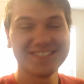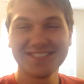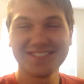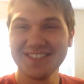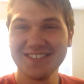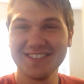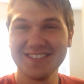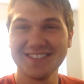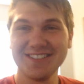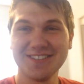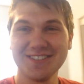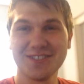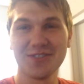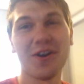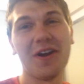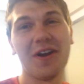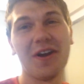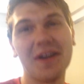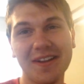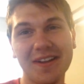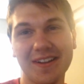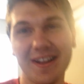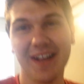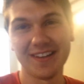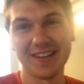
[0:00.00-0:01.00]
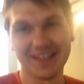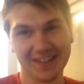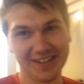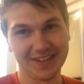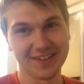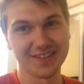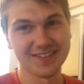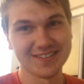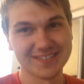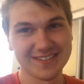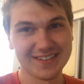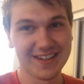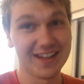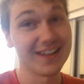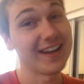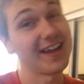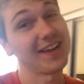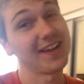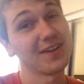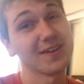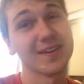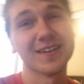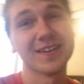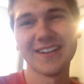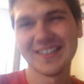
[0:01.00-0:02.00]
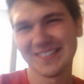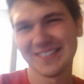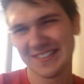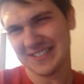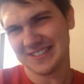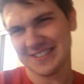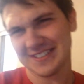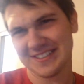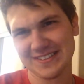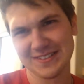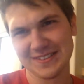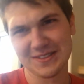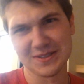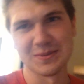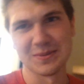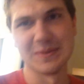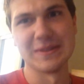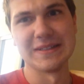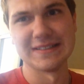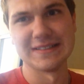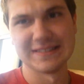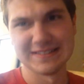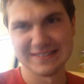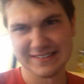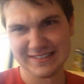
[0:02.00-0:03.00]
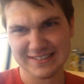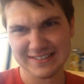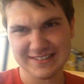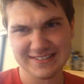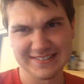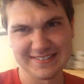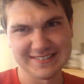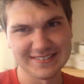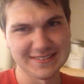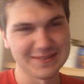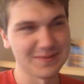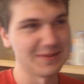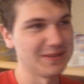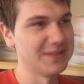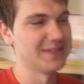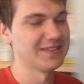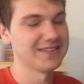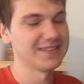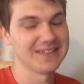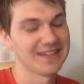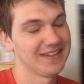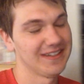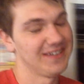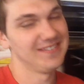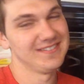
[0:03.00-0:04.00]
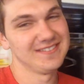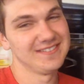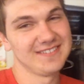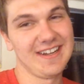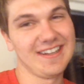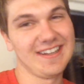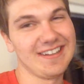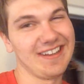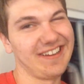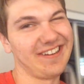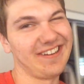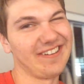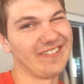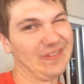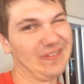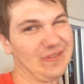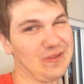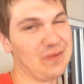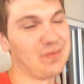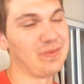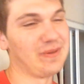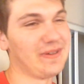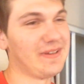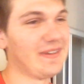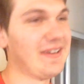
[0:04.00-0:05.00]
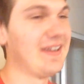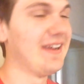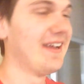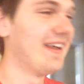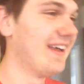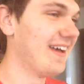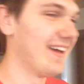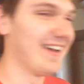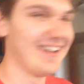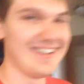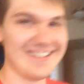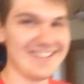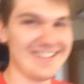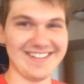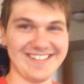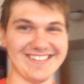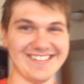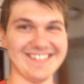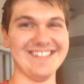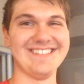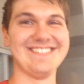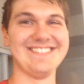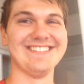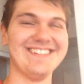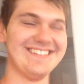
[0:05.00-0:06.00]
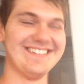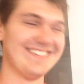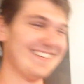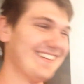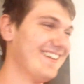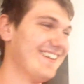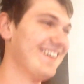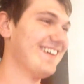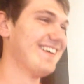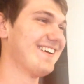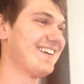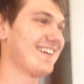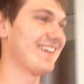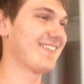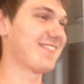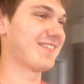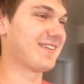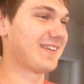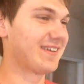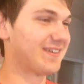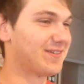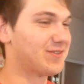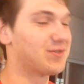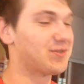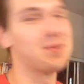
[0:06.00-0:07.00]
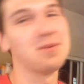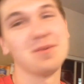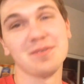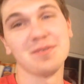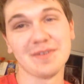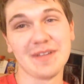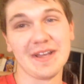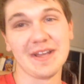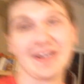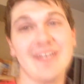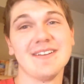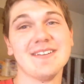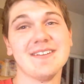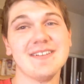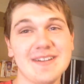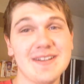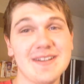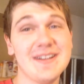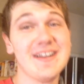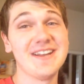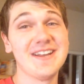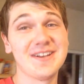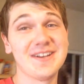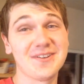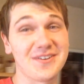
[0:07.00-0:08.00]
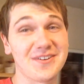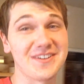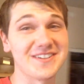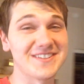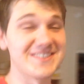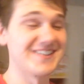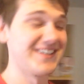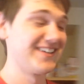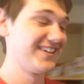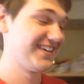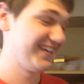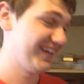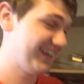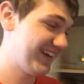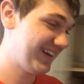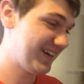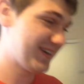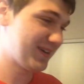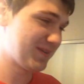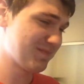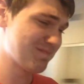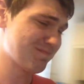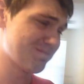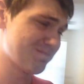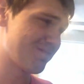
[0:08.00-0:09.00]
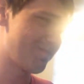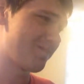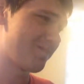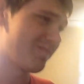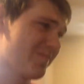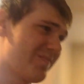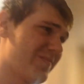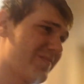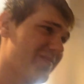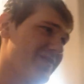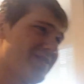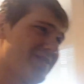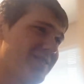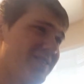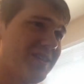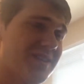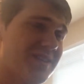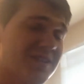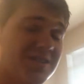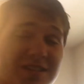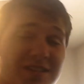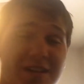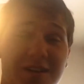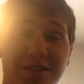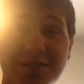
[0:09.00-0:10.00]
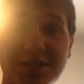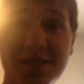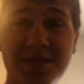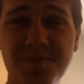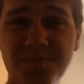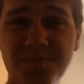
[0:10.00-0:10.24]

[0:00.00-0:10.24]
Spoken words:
she's great. I like her. I like her. Just a little bit. Just a little bit. You know, I like her a little bit. I'm going to get in trouble for that. Anyways, so that was